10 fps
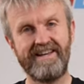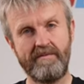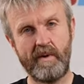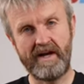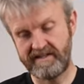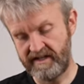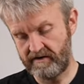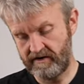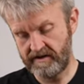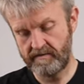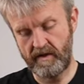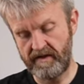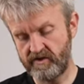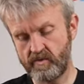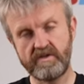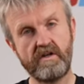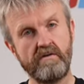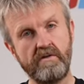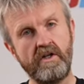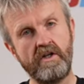impact areas, but there's also